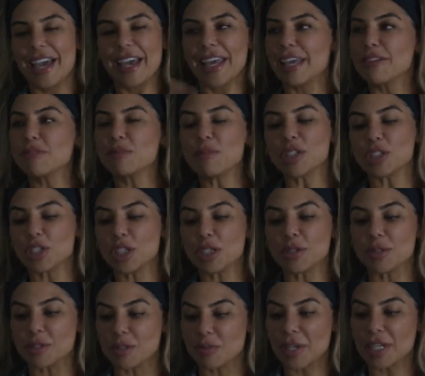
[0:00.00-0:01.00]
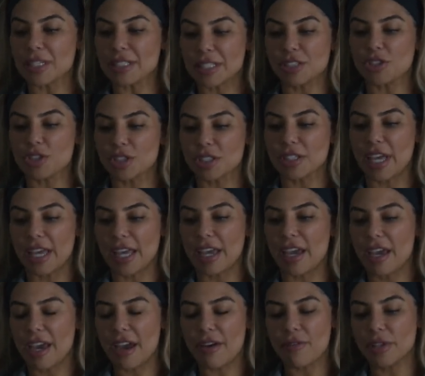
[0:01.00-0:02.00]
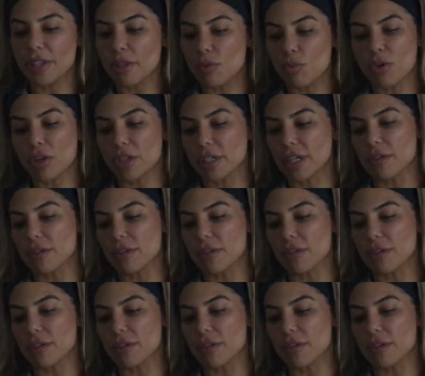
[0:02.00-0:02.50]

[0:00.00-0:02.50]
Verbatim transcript: it gives me chills because it's just like everything worked